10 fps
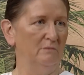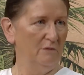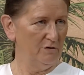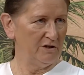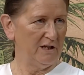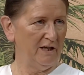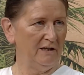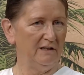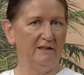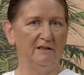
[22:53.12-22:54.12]
most
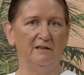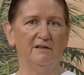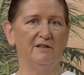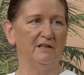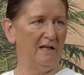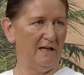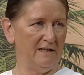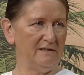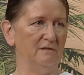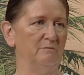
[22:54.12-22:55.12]
likely that
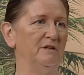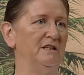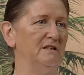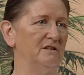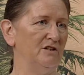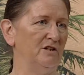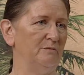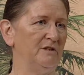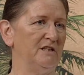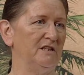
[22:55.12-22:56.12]
hasn't been
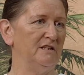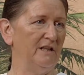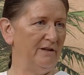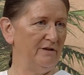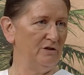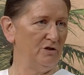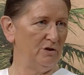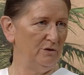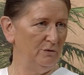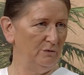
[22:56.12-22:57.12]
interpreted
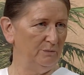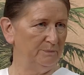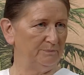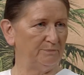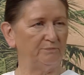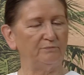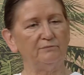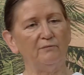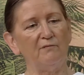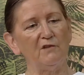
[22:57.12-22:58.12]
hitherto.
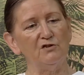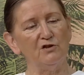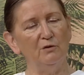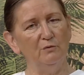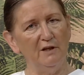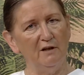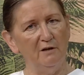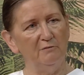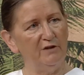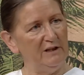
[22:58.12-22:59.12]
So when
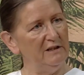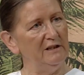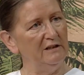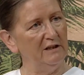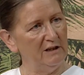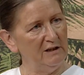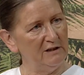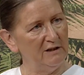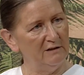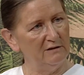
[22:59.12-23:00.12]
I'm reading the
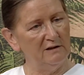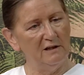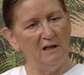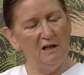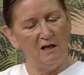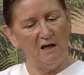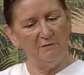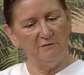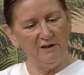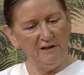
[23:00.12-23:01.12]
Gita,
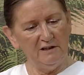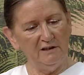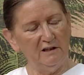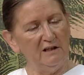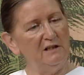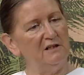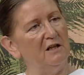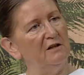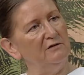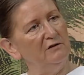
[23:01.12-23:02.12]
I'm reading the Gita